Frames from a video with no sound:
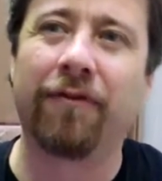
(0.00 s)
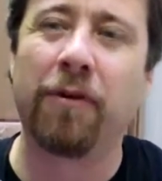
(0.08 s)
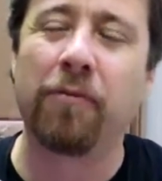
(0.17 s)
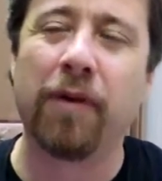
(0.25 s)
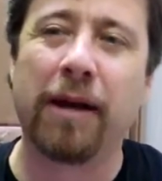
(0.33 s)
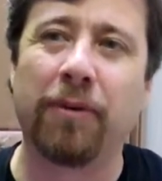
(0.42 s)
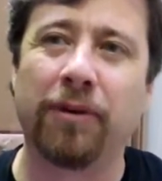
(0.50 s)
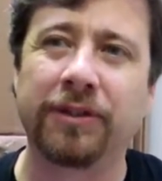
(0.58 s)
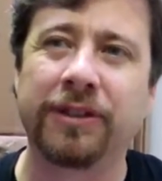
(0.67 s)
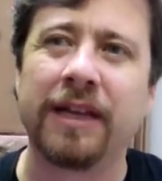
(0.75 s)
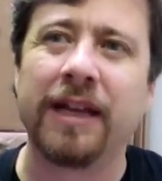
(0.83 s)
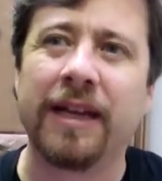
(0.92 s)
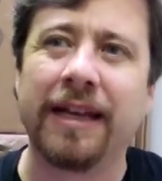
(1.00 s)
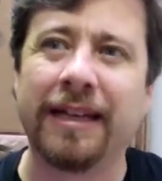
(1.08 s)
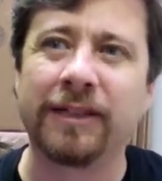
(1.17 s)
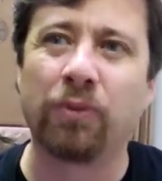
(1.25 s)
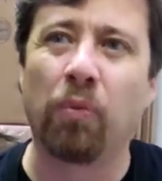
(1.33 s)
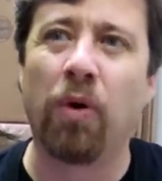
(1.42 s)
Rebels,
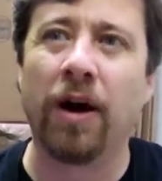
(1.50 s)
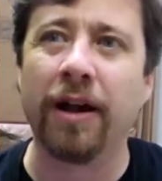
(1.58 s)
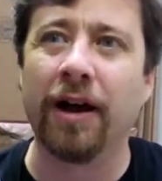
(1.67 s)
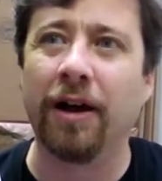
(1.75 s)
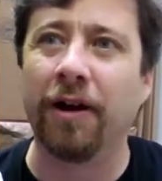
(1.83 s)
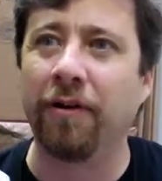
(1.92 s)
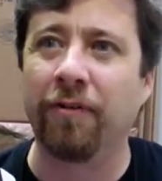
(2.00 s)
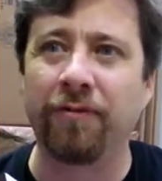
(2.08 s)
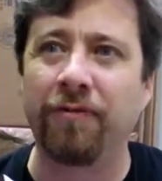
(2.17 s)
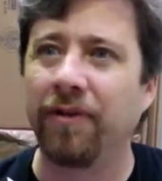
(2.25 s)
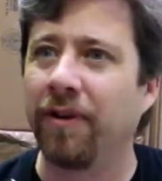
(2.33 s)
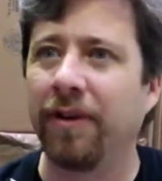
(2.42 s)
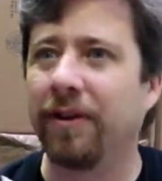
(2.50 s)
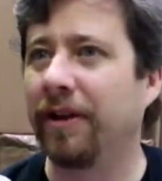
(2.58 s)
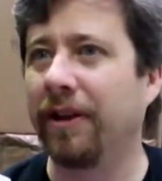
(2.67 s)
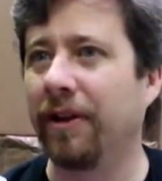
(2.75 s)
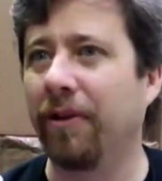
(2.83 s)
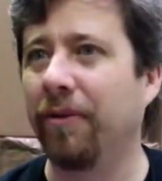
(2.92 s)
is one of
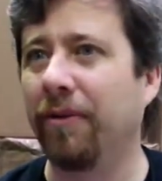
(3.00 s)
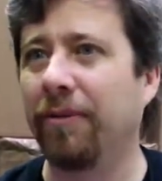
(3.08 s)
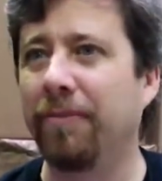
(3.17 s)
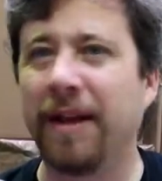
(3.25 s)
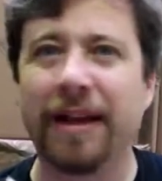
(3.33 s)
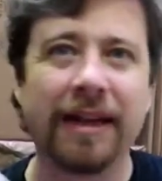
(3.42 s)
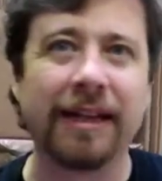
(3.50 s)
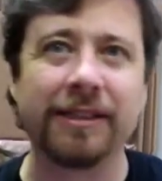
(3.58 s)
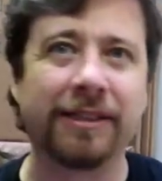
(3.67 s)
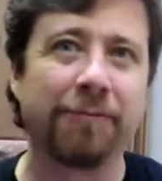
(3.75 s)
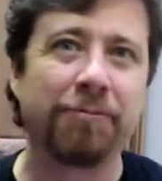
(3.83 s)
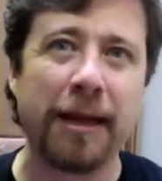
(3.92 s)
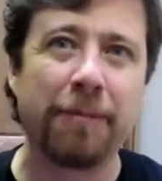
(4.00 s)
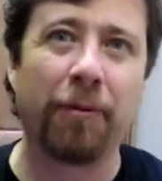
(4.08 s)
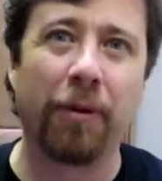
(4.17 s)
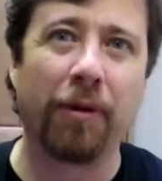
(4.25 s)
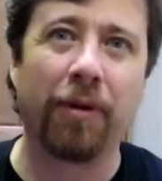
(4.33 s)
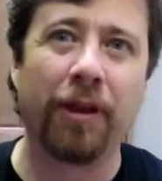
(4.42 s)
millions of
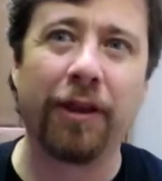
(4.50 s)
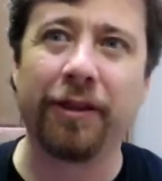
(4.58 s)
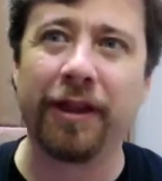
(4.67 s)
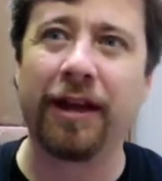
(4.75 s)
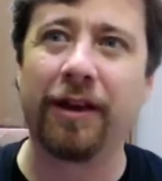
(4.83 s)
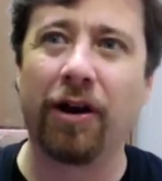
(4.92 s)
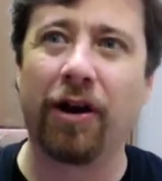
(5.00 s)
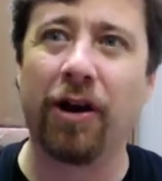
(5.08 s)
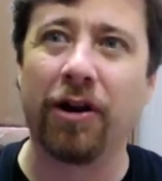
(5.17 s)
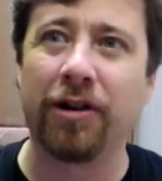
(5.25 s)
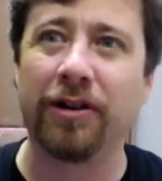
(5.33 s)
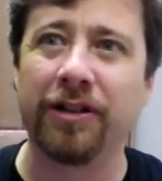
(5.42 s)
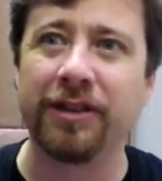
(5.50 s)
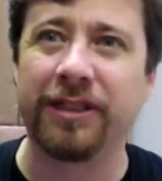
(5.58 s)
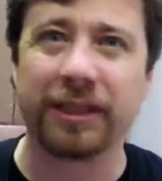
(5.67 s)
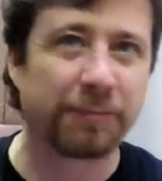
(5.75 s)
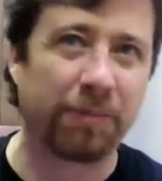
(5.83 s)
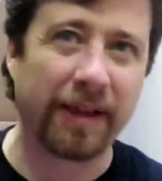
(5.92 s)
people that are
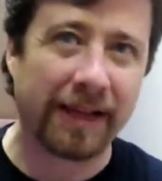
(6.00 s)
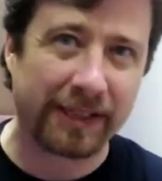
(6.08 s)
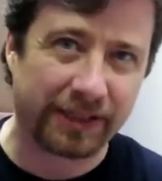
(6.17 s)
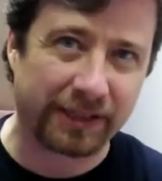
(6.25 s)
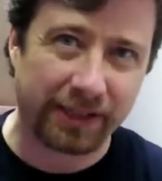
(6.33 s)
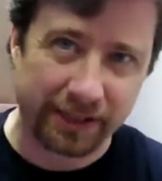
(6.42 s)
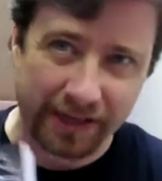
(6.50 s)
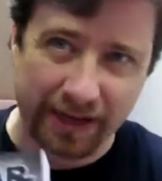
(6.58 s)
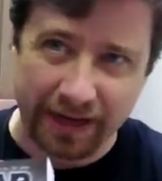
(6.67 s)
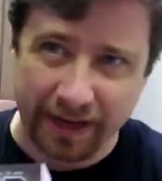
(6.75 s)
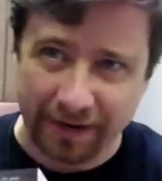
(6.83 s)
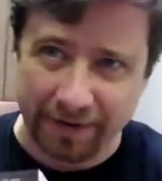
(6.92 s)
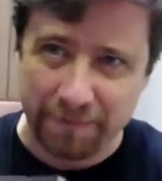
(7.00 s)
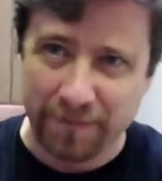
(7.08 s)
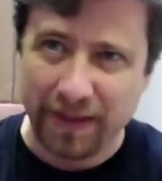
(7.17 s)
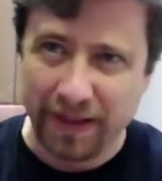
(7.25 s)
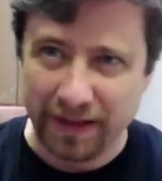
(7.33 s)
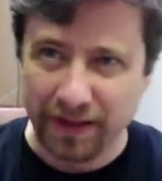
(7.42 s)
displaced,
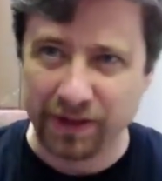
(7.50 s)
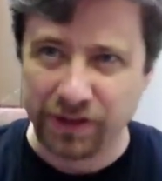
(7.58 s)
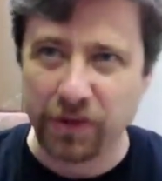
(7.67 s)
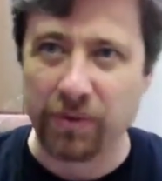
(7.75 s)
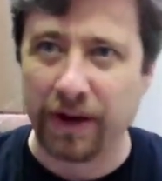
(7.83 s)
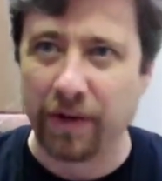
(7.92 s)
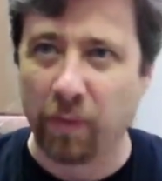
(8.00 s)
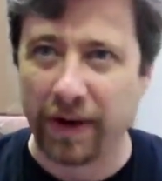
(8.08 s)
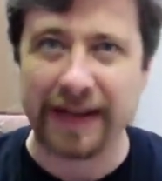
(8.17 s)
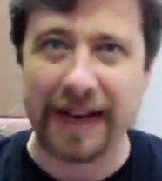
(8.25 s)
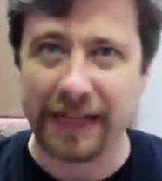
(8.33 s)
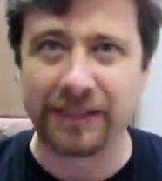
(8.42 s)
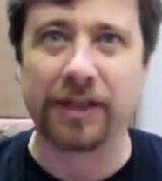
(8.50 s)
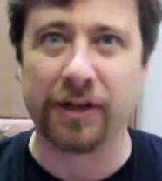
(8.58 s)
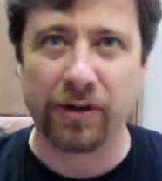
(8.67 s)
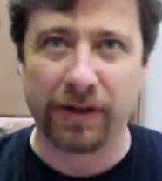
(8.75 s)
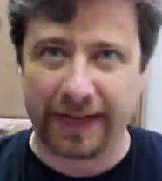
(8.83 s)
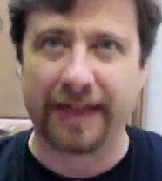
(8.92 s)
doing what he has to
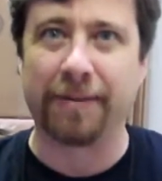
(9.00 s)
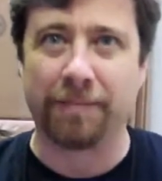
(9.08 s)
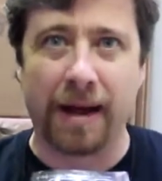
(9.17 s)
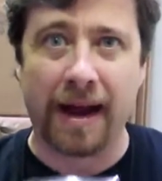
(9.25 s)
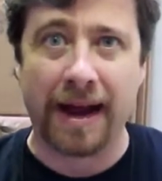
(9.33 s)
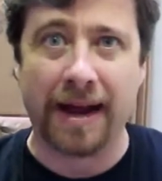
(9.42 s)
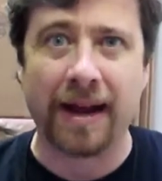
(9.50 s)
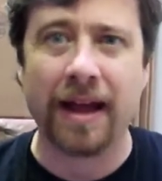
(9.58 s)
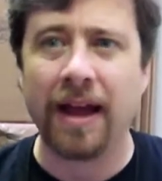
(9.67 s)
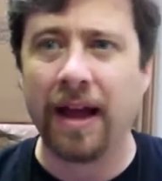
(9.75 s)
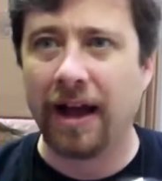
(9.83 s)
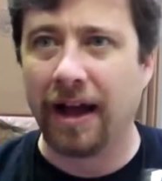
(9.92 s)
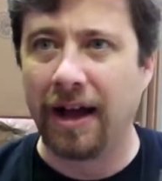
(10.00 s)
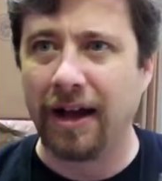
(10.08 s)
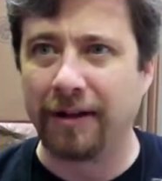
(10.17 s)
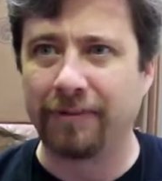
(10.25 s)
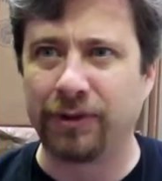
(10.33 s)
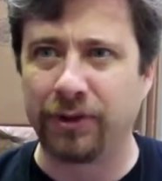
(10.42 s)
do to get by,
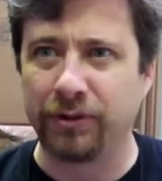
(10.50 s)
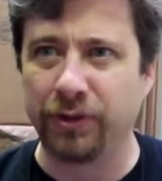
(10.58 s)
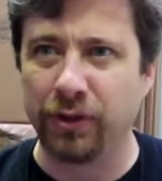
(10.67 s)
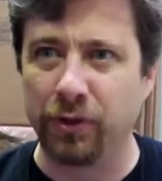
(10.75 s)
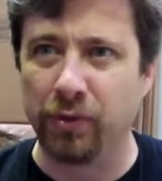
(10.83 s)
to do